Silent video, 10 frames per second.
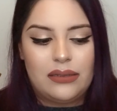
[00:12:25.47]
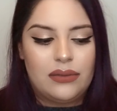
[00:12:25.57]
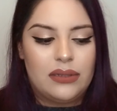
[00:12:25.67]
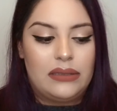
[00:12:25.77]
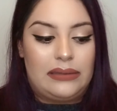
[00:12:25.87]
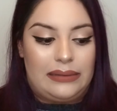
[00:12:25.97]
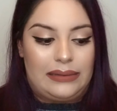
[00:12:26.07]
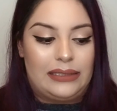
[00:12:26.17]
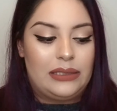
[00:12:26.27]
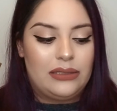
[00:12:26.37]
or oh,
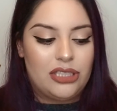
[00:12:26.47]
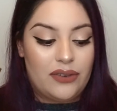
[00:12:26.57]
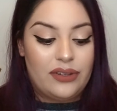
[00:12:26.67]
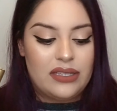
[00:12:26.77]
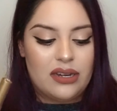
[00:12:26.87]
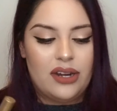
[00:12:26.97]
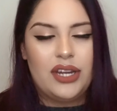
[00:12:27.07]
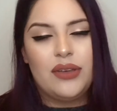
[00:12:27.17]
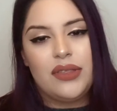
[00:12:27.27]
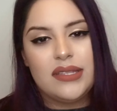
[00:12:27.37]
it's Jeffree Star, you
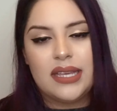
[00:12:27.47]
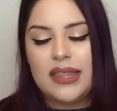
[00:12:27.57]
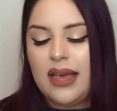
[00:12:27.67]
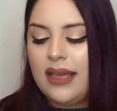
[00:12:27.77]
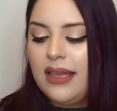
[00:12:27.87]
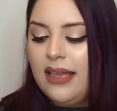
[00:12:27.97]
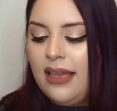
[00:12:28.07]
know, things like that.